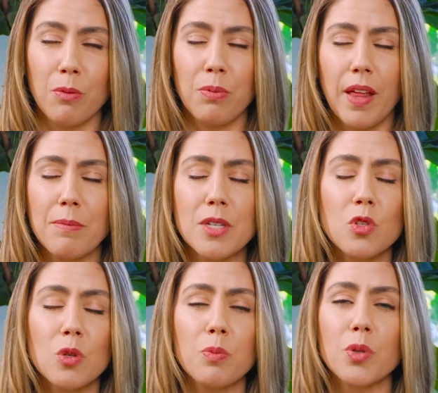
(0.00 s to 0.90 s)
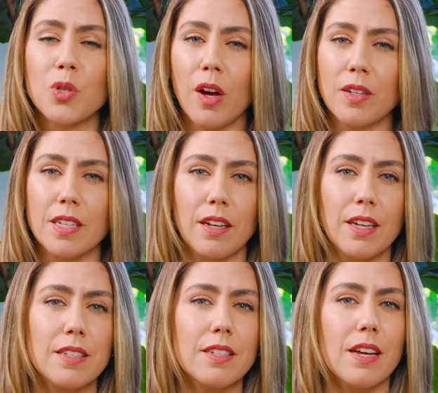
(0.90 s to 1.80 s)
Blame is super toxic.
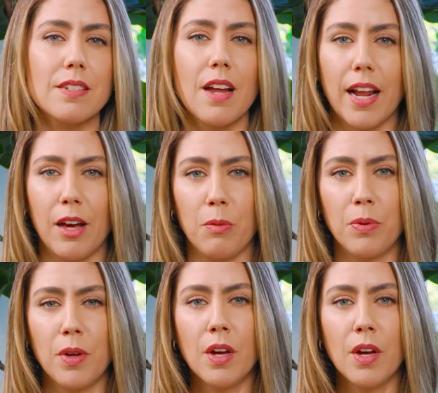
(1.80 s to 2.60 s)
It does not help.